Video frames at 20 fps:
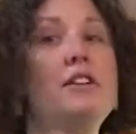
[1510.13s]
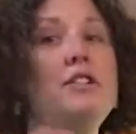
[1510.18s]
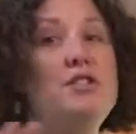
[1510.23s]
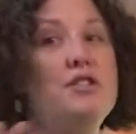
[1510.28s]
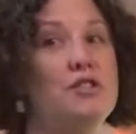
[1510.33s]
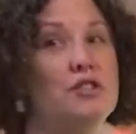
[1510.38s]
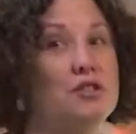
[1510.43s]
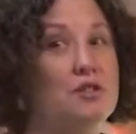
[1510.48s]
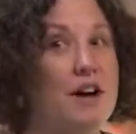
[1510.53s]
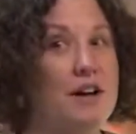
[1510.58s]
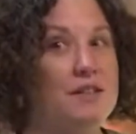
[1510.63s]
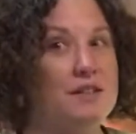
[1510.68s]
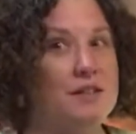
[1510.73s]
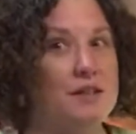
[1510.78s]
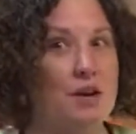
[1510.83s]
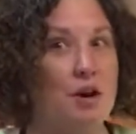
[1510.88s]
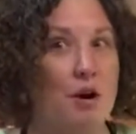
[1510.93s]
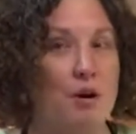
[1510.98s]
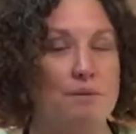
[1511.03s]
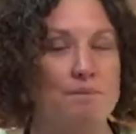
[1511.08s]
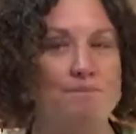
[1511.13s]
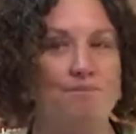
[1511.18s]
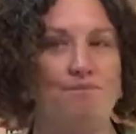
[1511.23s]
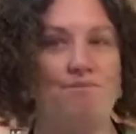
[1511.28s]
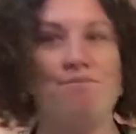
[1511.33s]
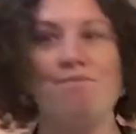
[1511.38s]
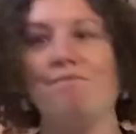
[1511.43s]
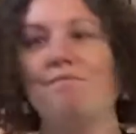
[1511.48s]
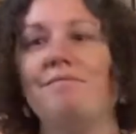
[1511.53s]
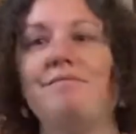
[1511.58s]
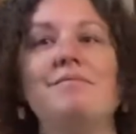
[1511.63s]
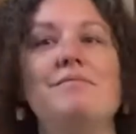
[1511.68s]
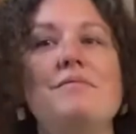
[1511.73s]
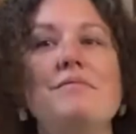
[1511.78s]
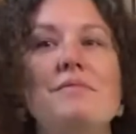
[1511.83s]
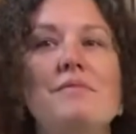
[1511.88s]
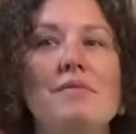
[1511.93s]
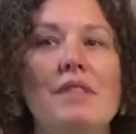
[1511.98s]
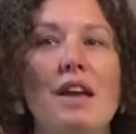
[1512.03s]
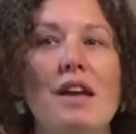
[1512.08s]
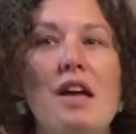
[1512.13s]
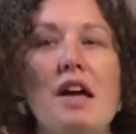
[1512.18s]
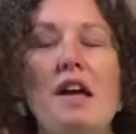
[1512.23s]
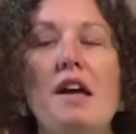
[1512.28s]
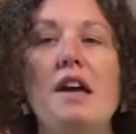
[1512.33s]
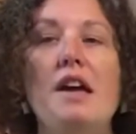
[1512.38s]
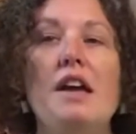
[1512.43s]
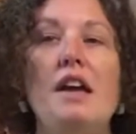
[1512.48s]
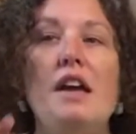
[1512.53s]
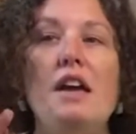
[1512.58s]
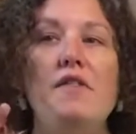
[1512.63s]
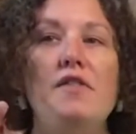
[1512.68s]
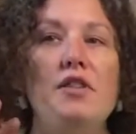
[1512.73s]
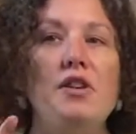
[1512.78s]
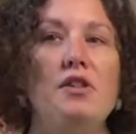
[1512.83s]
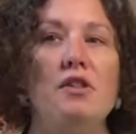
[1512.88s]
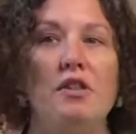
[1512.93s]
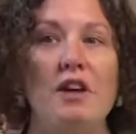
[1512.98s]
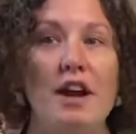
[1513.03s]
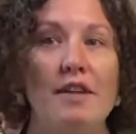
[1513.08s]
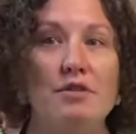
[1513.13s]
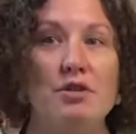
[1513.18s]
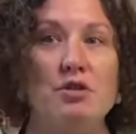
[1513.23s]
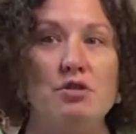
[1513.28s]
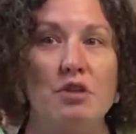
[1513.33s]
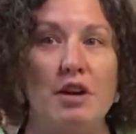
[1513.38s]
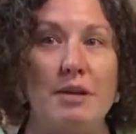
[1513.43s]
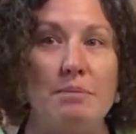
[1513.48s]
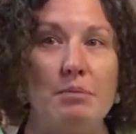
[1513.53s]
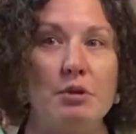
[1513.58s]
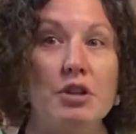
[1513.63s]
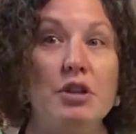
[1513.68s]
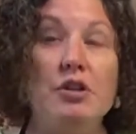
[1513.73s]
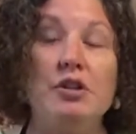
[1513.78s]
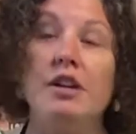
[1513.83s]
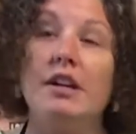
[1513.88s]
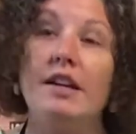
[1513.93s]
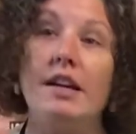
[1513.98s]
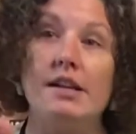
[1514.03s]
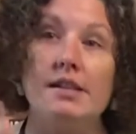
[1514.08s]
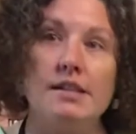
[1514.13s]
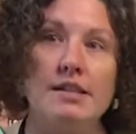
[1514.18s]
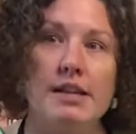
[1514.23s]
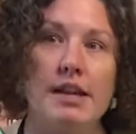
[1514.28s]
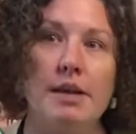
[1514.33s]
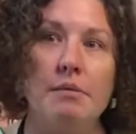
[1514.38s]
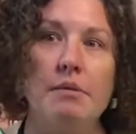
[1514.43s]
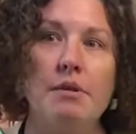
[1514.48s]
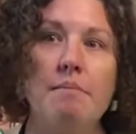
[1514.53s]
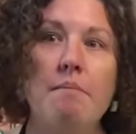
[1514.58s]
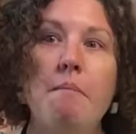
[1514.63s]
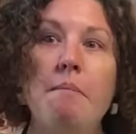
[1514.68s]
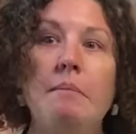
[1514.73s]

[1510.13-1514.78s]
you to try this at home. If you don't have striper, you can get salmon